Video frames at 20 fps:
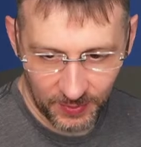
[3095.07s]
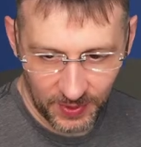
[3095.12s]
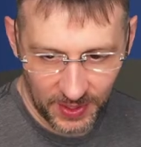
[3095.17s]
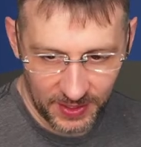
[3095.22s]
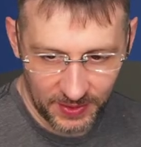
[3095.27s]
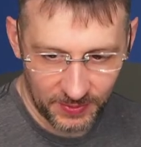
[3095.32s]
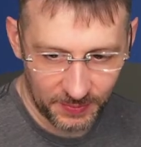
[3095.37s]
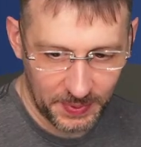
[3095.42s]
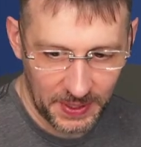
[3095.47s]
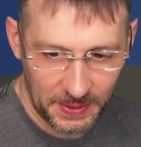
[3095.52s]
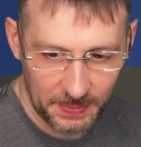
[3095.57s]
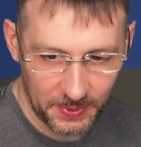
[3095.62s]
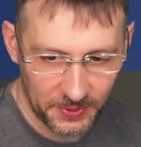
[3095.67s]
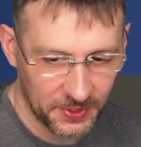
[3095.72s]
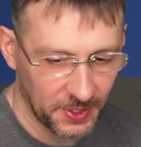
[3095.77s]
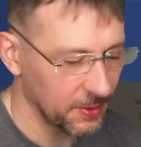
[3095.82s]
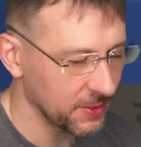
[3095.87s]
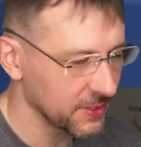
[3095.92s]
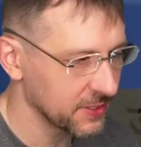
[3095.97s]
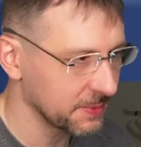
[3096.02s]
When people
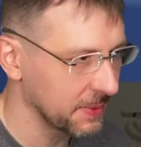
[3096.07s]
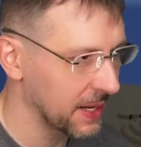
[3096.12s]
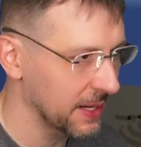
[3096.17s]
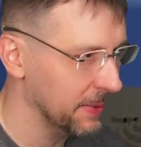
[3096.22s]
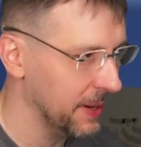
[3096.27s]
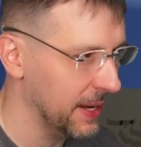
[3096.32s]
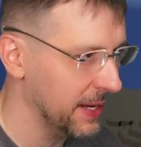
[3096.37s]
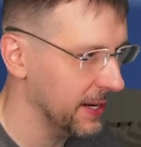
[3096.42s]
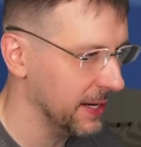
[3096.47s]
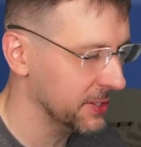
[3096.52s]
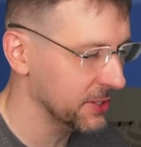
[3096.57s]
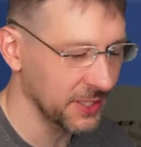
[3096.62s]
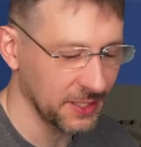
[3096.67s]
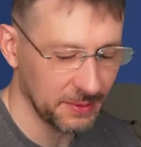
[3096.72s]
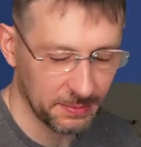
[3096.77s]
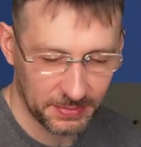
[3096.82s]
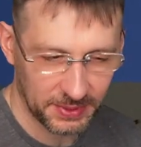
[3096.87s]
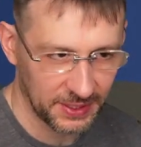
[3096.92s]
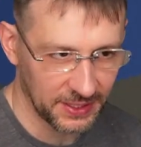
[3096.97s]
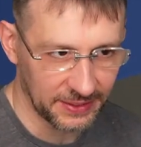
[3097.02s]
told us about them, I actually
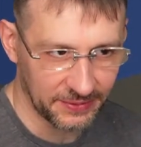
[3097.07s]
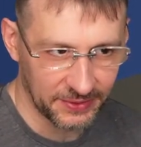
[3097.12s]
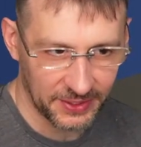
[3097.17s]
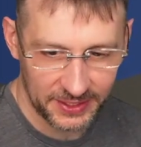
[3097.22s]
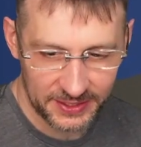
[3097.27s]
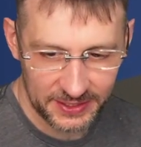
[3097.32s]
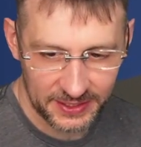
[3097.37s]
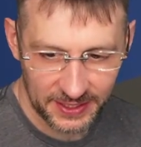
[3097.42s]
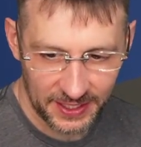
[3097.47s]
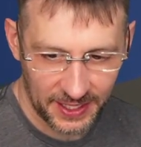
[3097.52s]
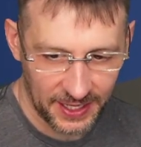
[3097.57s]
didn't believe it,